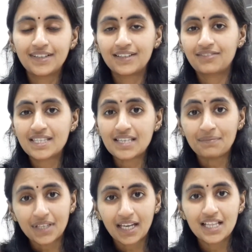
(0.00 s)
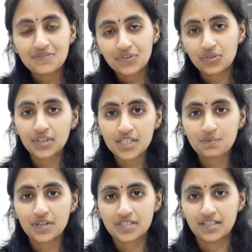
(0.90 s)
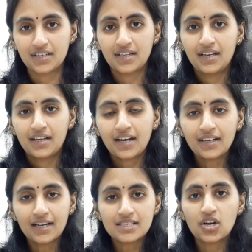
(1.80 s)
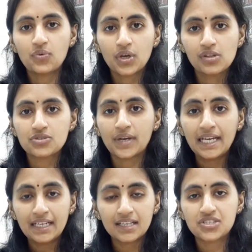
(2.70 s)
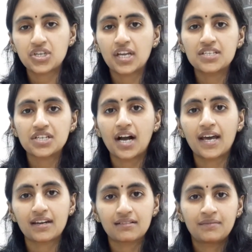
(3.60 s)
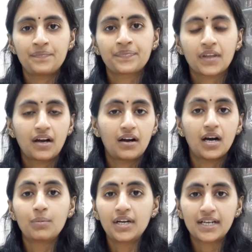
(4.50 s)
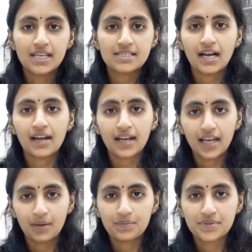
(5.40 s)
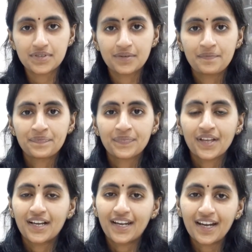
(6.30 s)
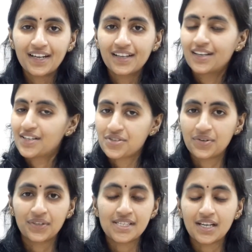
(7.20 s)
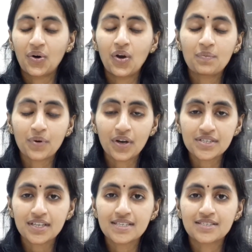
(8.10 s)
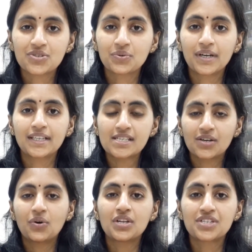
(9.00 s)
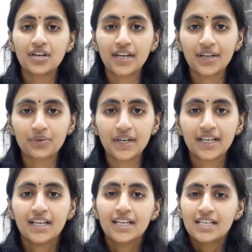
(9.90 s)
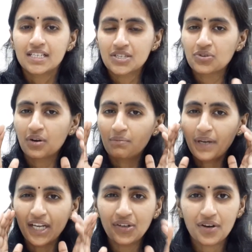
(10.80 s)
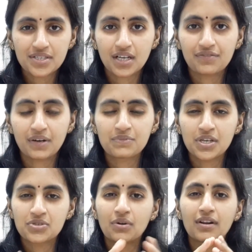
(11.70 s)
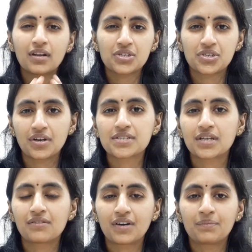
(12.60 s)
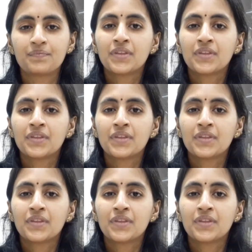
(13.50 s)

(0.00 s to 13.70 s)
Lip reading: with something else to this person, right? That is how we also interchange our abilities, our helps, right? So that's a whole process to it, there's a whole journey to it. Just don't beat yourself up, just don't rush yourself up,